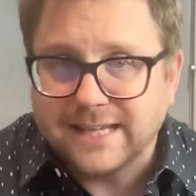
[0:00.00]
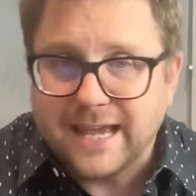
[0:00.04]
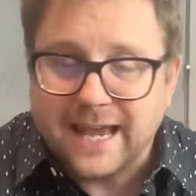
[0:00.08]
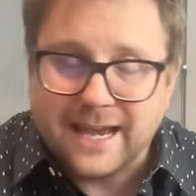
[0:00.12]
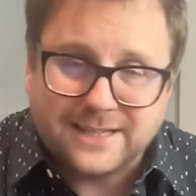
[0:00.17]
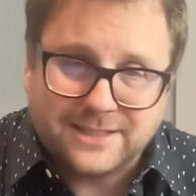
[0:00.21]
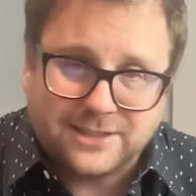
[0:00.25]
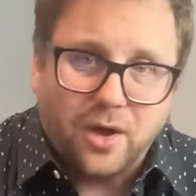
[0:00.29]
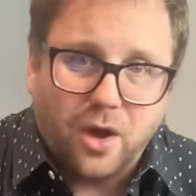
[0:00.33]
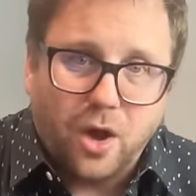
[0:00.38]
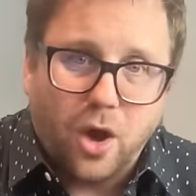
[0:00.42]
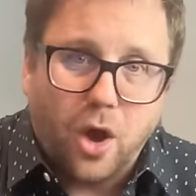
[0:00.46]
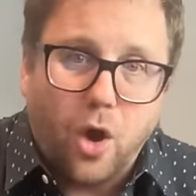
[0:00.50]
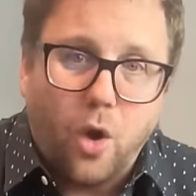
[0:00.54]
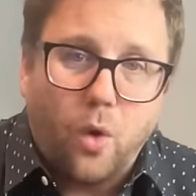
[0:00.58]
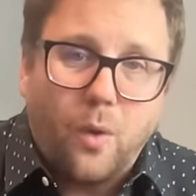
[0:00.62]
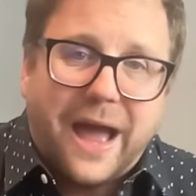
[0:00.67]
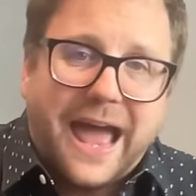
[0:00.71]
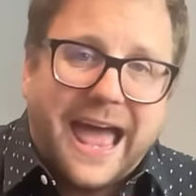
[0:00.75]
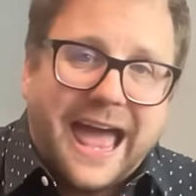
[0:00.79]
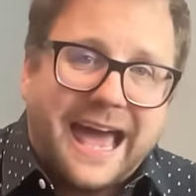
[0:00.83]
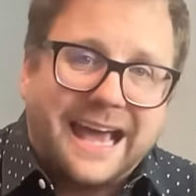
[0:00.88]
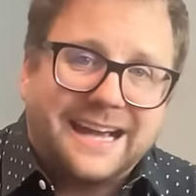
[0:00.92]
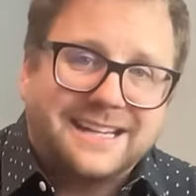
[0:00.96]
X O
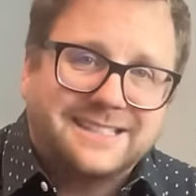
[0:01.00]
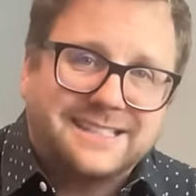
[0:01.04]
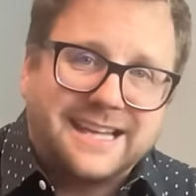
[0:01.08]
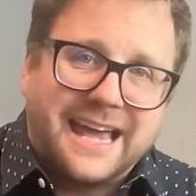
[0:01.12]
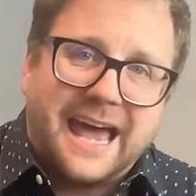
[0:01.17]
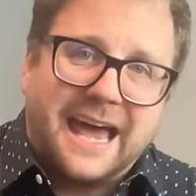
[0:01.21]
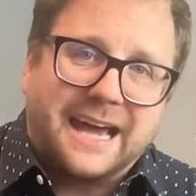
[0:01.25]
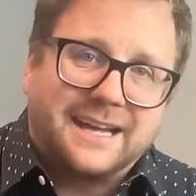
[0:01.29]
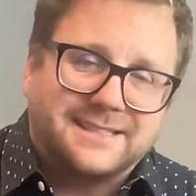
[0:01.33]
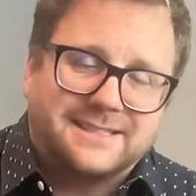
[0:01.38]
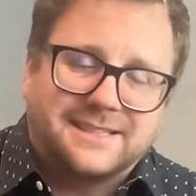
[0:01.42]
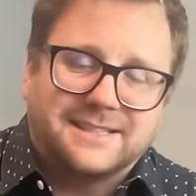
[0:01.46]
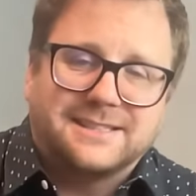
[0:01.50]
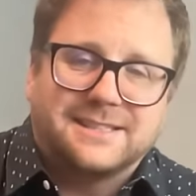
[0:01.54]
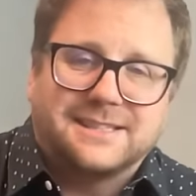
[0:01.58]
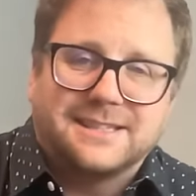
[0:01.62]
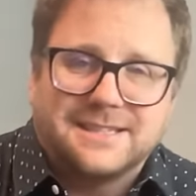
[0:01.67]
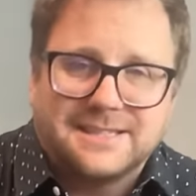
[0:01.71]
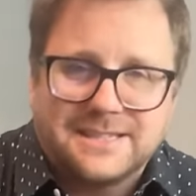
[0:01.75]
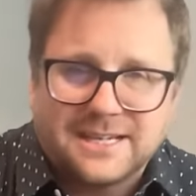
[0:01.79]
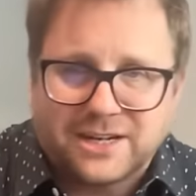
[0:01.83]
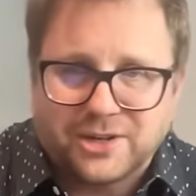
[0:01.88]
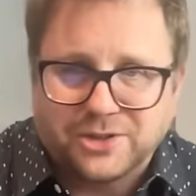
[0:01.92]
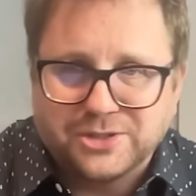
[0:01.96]
X X is the
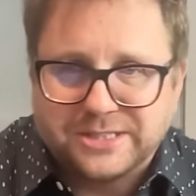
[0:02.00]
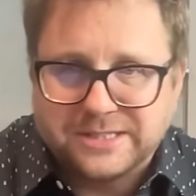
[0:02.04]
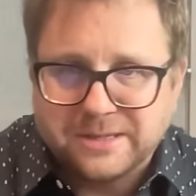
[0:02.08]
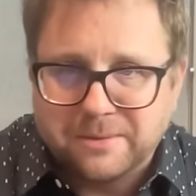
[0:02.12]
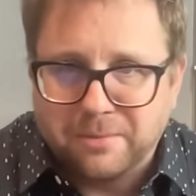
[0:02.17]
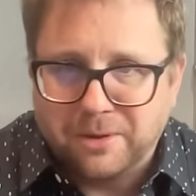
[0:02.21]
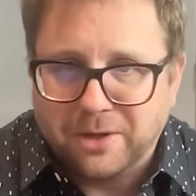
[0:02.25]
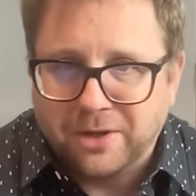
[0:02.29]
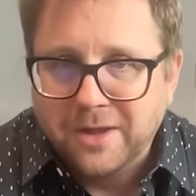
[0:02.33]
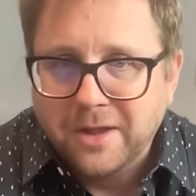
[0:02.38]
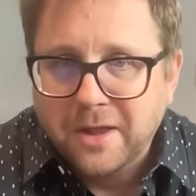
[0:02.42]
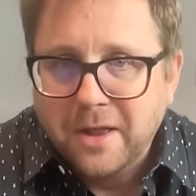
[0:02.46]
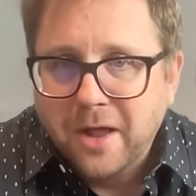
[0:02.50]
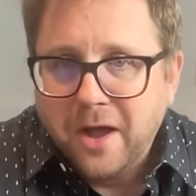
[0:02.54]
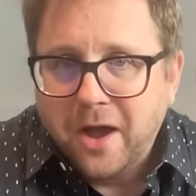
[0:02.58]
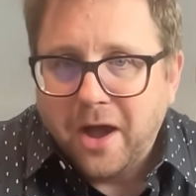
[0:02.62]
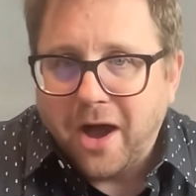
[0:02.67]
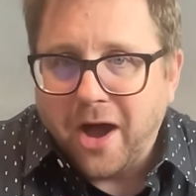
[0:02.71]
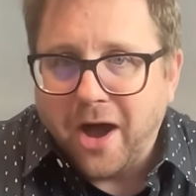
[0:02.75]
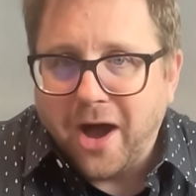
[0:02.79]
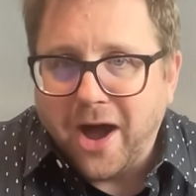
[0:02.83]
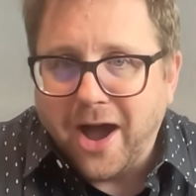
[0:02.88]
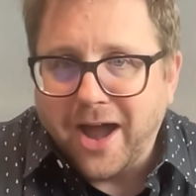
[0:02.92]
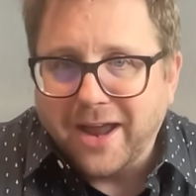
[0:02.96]
ticker symbol
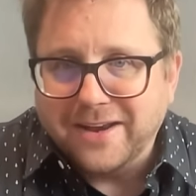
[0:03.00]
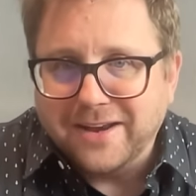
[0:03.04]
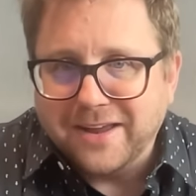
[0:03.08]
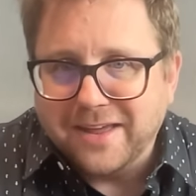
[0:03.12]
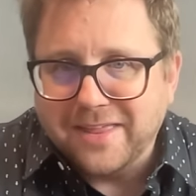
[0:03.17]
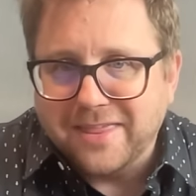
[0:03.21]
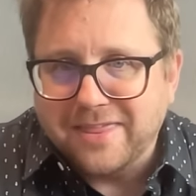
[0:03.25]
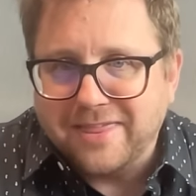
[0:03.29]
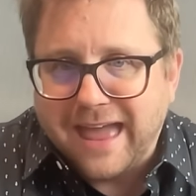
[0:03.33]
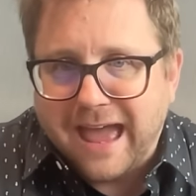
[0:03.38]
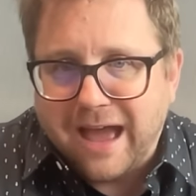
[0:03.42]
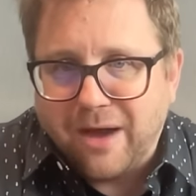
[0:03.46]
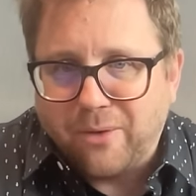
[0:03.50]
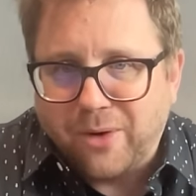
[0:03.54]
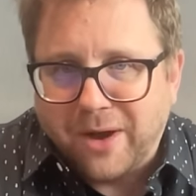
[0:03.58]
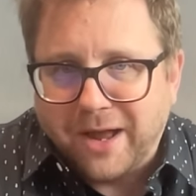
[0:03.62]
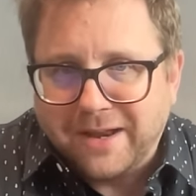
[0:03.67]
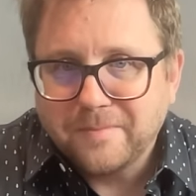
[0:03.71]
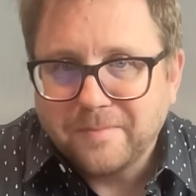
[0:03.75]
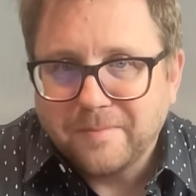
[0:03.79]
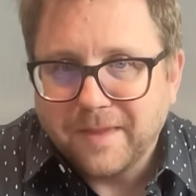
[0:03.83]
on that one.